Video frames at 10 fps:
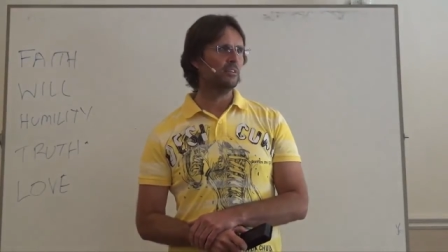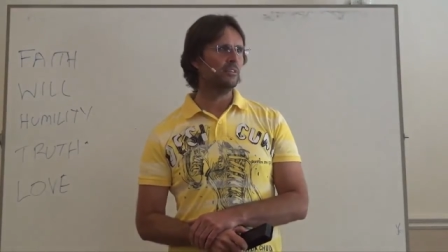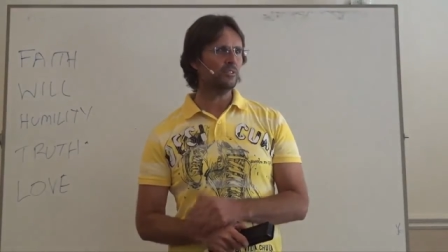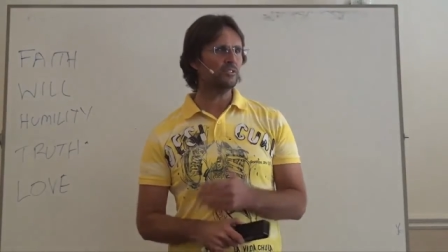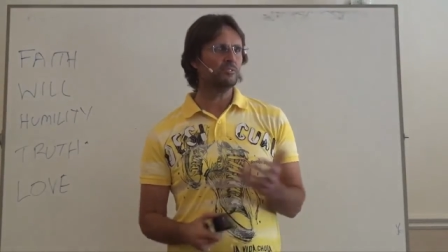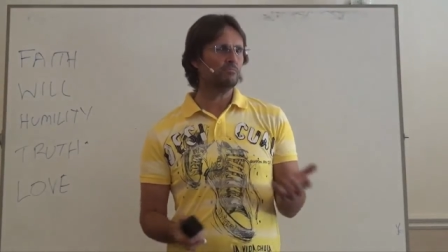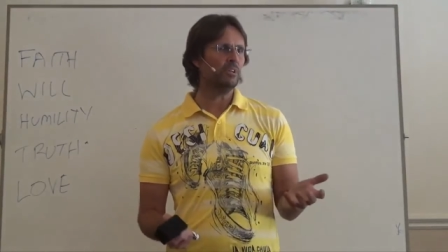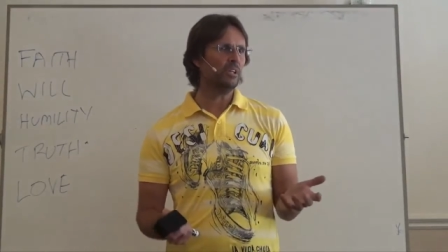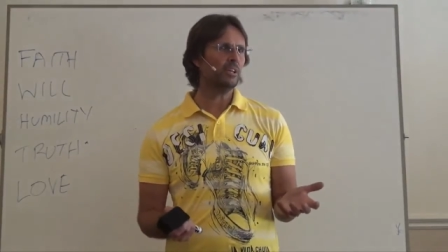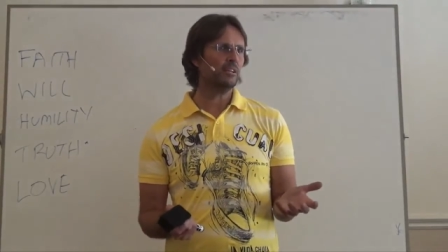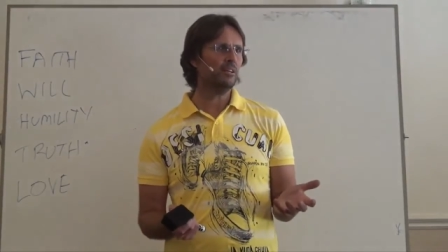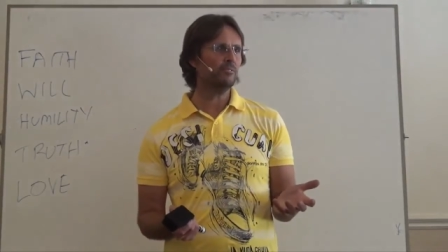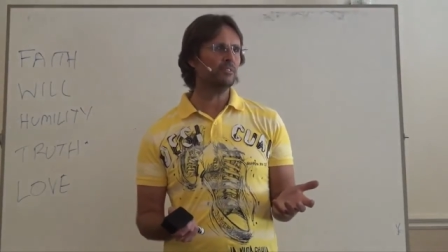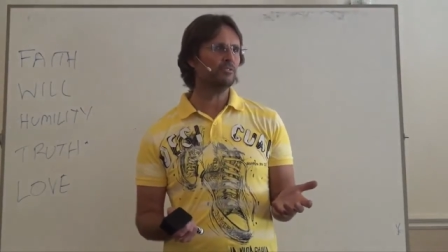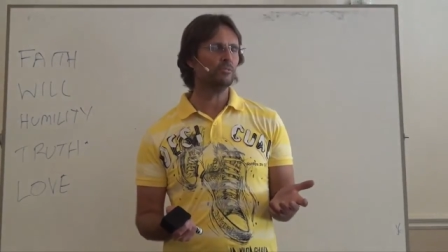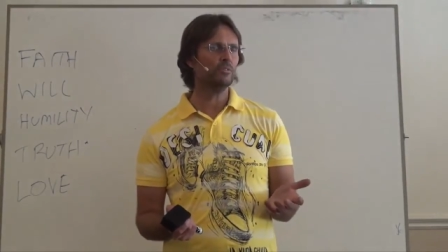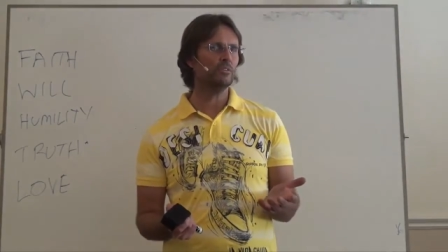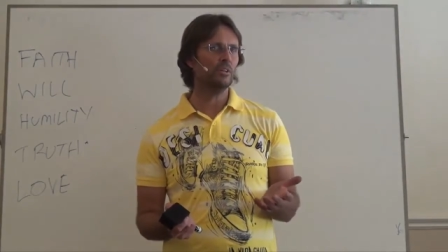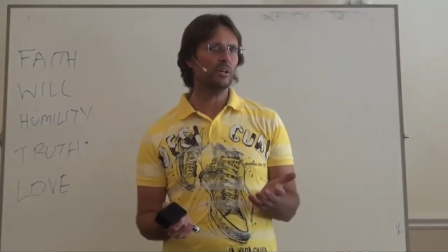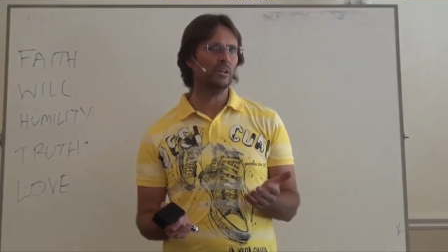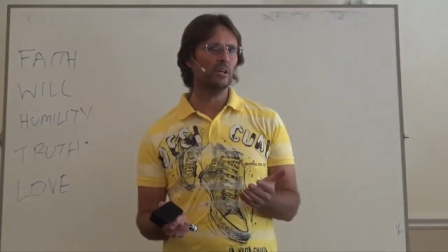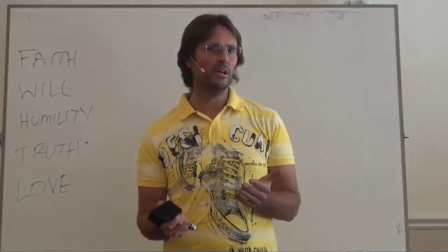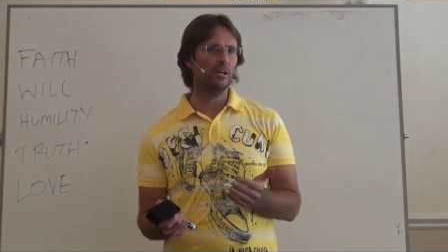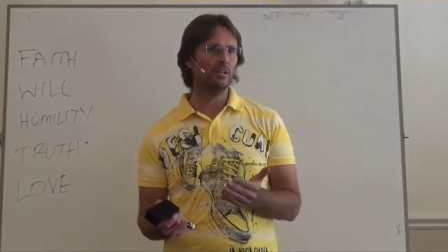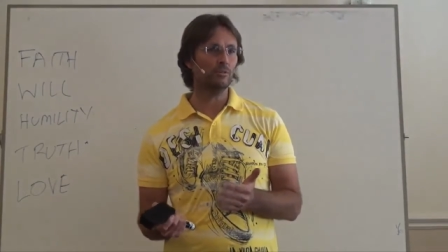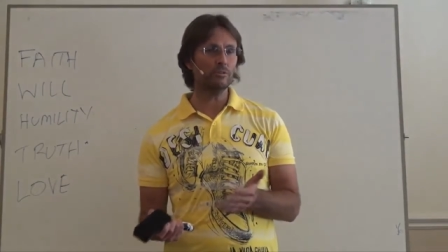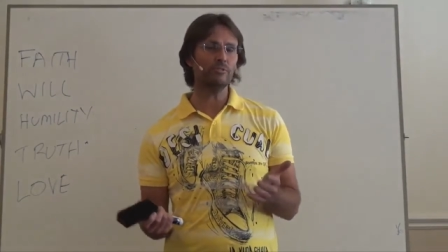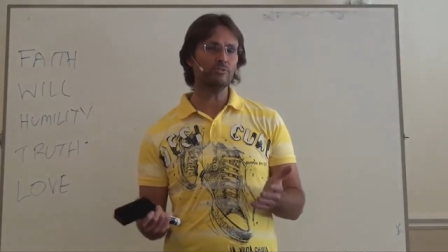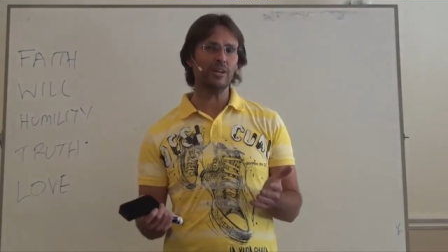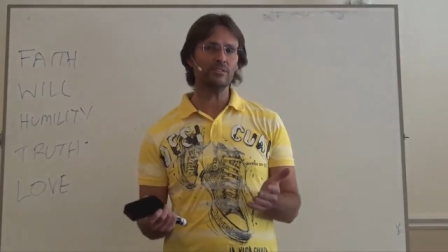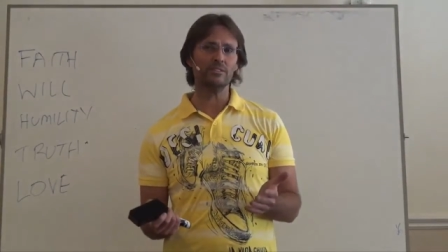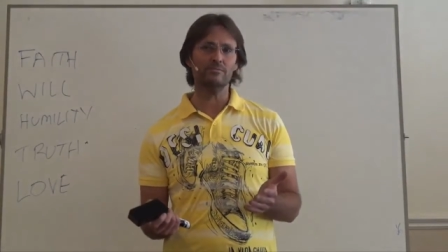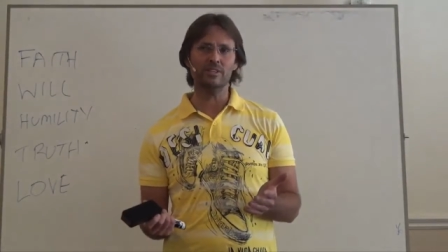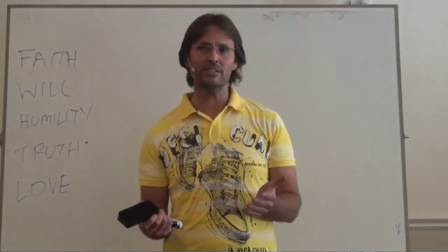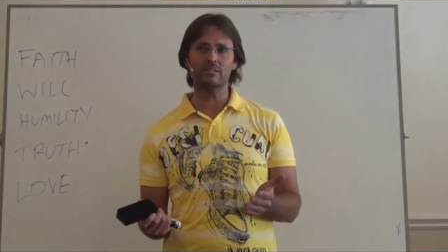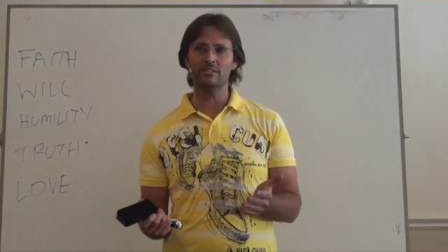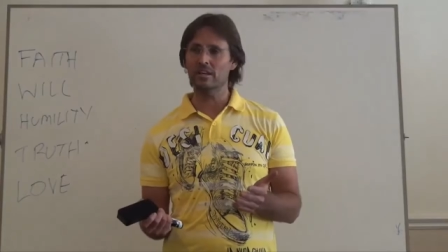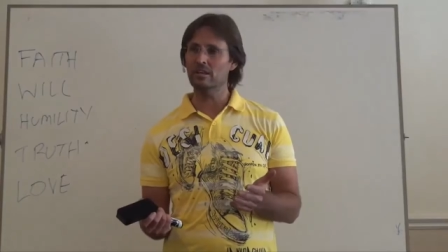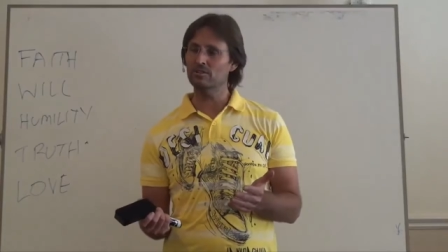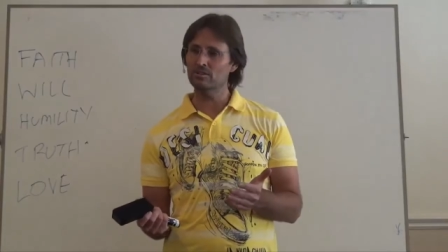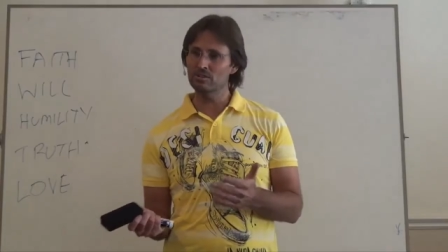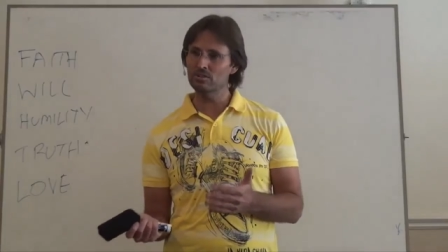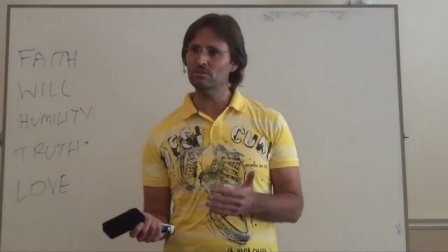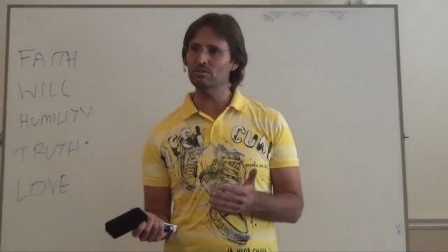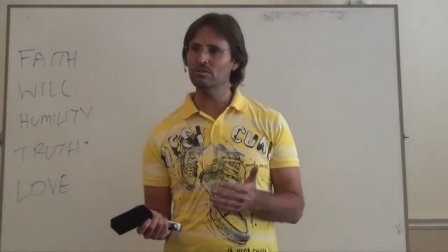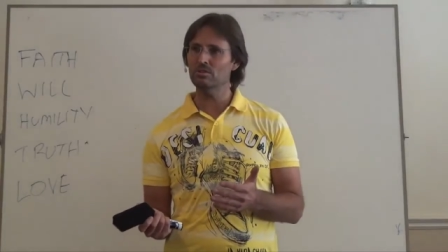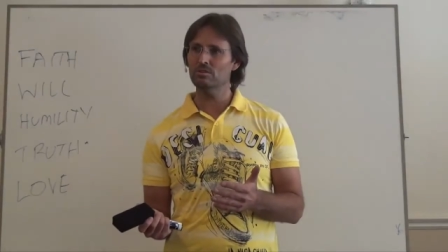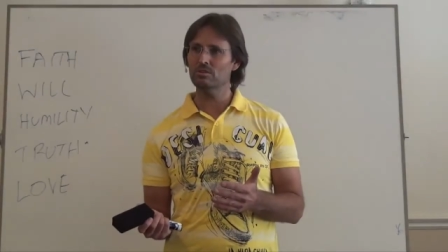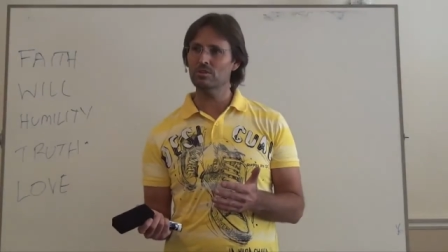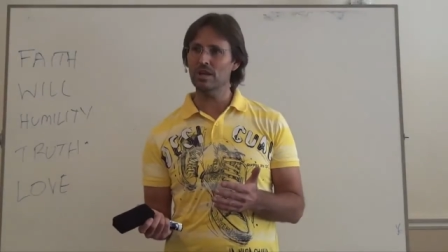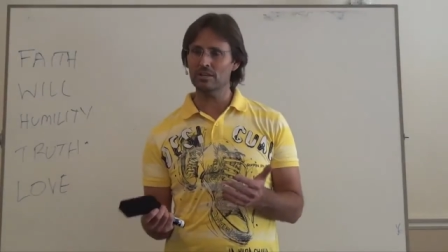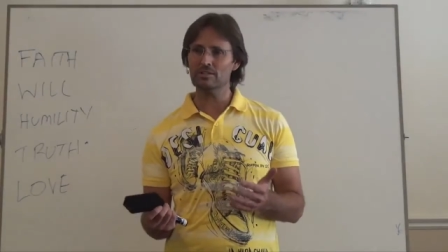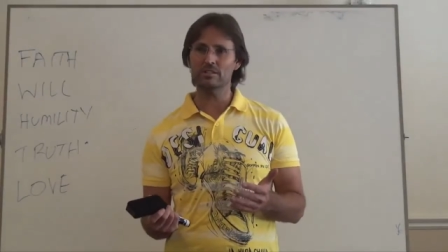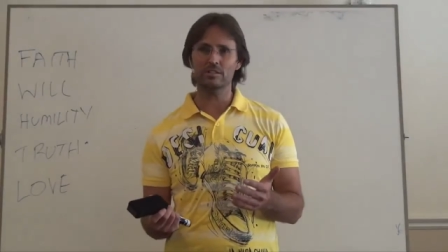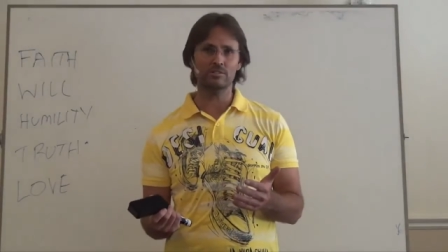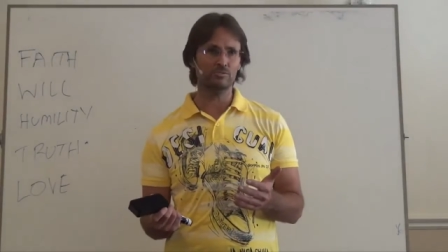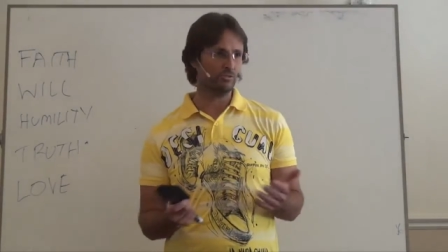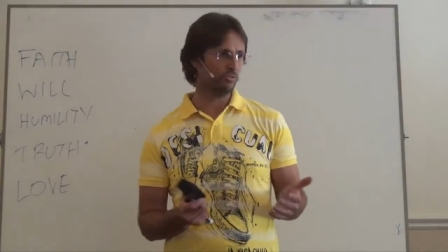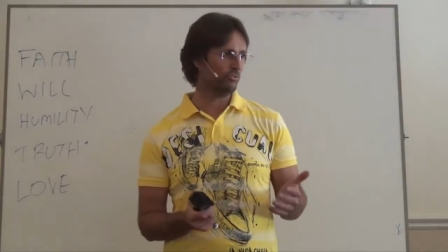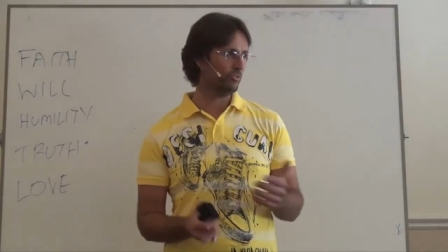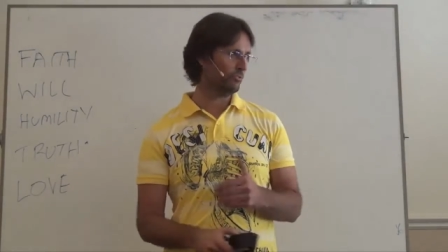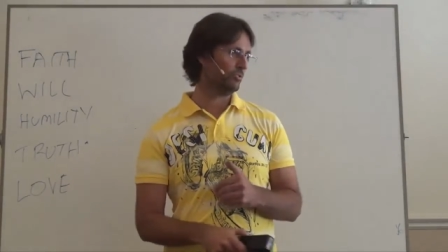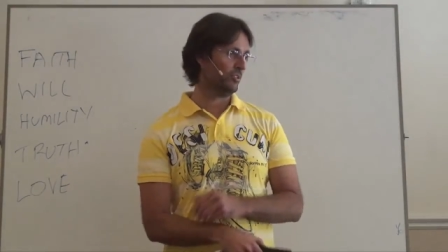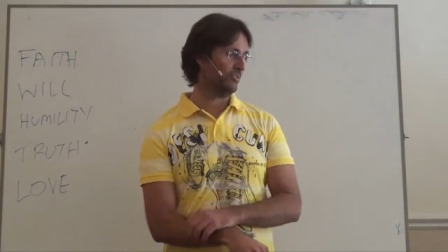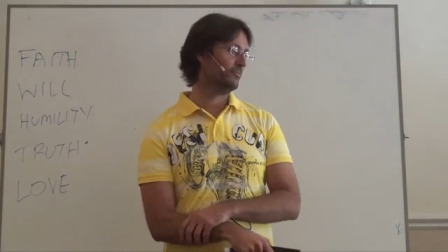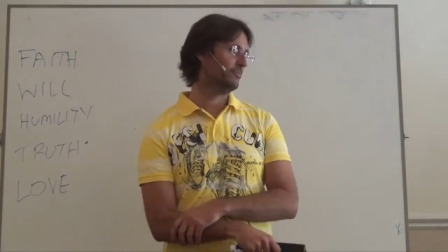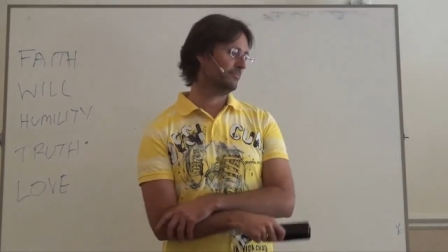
That's being unloving to a, a law of attraction event that you actually drew to yourself.